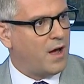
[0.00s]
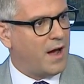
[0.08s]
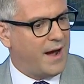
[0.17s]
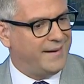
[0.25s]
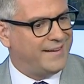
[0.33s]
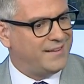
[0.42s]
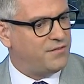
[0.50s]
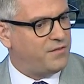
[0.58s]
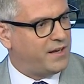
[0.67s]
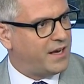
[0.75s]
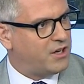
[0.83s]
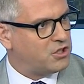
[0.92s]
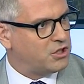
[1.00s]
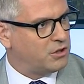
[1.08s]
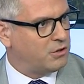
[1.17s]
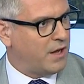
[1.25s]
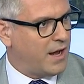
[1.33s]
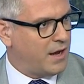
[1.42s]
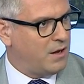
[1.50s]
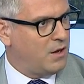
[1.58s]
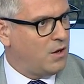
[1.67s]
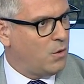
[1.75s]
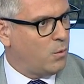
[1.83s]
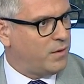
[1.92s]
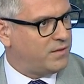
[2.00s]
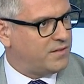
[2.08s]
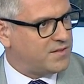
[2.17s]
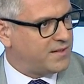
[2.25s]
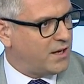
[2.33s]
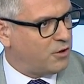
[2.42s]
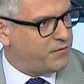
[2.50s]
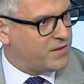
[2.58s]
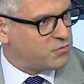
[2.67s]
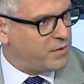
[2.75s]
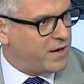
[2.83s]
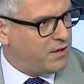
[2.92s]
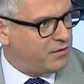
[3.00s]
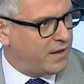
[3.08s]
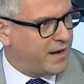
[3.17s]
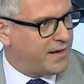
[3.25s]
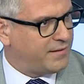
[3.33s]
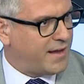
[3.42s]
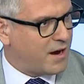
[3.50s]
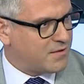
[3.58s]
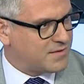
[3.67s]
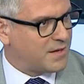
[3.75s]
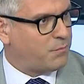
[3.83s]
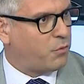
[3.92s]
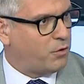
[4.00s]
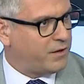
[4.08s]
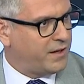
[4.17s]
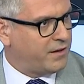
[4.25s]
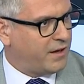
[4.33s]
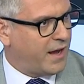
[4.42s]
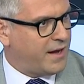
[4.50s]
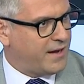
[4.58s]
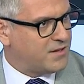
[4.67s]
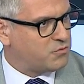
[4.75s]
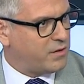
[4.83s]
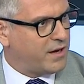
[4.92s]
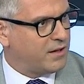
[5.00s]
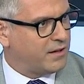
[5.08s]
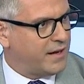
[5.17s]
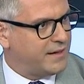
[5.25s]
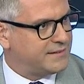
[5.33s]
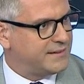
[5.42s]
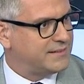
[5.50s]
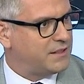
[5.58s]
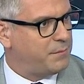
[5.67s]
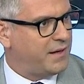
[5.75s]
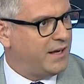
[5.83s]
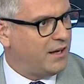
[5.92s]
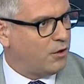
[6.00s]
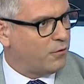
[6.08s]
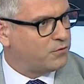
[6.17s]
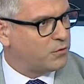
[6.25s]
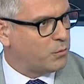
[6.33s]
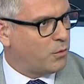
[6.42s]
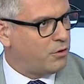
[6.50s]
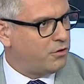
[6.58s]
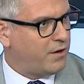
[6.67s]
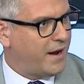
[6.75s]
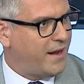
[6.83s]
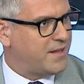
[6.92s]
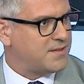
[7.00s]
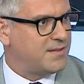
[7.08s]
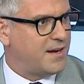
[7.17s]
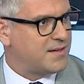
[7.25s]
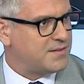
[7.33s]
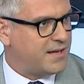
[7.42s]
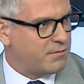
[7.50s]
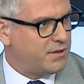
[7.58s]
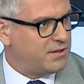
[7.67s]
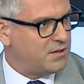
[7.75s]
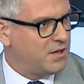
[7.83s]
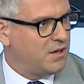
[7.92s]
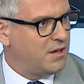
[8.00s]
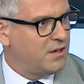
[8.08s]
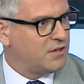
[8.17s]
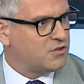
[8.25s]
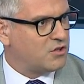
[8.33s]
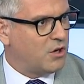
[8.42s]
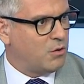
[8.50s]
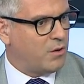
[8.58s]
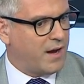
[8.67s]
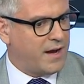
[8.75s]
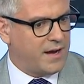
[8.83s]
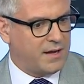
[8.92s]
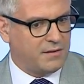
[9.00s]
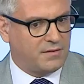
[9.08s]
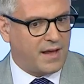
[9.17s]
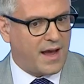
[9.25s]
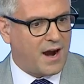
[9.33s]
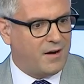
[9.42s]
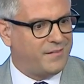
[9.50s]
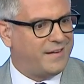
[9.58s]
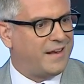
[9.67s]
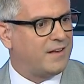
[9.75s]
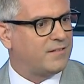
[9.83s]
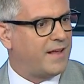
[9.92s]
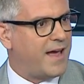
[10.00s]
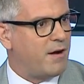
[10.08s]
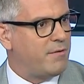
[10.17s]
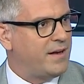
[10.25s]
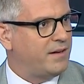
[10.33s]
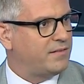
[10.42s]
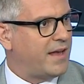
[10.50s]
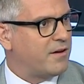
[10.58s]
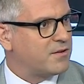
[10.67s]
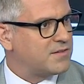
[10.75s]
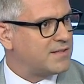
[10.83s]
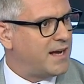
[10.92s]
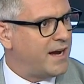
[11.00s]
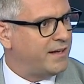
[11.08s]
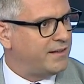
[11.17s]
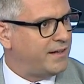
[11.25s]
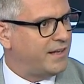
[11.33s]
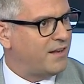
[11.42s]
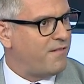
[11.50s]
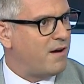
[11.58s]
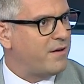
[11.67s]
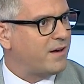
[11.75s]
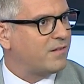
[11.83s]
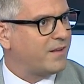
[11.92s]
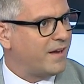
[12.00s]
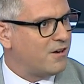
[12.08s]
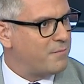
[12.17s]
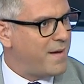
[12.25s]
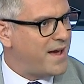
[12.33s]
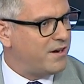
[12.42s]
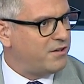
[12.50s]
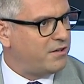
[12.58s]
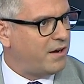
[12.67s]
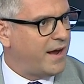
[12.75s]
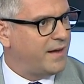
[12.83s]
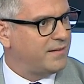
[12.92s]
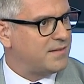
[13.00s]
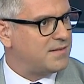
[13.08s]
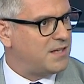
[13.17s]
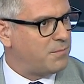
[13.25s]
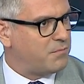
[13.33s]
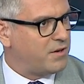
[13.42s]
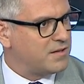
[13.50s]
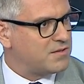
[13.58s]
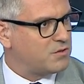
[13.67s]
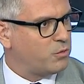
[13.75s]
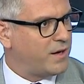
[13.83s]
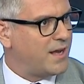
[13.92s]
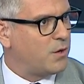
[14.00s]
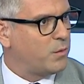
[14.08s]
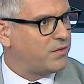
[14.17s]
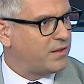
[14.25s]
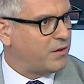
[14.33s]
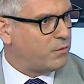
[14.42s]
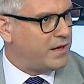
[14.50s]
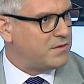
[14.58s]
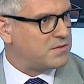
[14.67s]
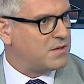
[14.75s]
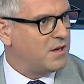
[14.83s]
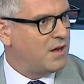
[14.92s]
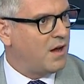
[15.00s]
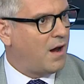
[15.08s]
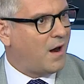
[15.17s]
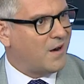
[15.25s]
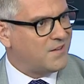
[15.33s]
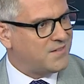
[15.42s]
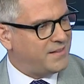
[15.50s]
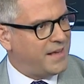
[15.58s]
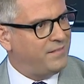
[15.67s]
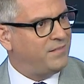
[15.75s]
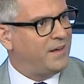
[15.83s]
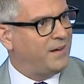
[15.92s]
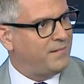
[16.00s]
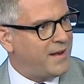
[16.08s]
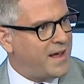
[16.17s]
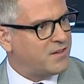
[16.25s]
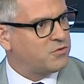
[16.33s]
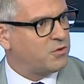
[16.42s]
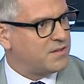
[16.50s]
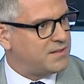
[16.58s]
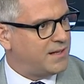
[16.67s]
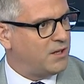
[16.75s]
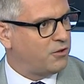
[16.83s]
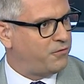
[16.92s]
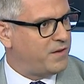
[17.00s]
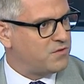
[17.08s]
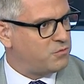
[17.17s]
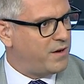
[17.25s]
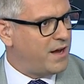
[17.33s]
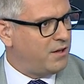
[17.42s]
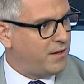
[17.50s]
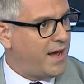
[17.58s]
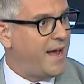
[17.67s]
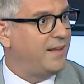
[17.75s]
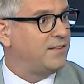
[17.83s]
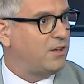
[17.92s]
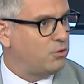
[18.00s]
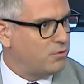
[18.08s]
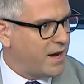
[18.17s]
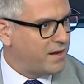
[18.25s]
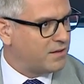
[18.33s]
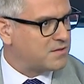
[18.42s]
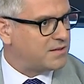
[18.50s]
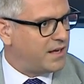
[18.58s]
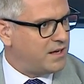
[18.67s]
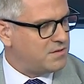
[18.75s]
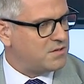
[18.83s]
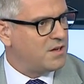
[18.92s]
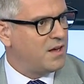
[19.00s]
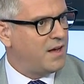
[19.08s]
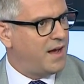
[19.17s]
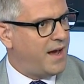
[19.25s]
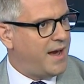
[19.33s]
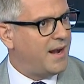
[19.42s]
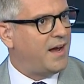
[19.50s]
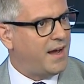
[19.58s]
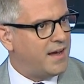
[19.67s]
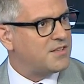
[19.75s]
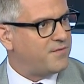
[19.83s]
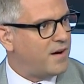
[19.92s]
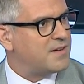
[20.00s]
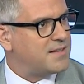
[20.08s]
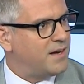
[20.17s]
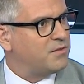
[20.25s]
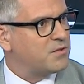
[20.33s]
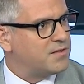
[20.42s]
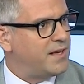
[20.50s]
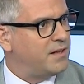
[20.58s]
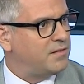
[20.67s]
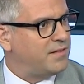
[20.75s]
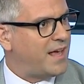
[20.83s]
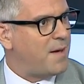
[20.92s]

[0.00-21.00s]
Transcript: identification with the state of Israel. They are supporting Israel since the beginning of the war. It's not a secret. So they are declaring their side in a very clear manner. The Cypriots, together with the Greeks, are standing next to the state of Israel and the United States. And as far as I understand, the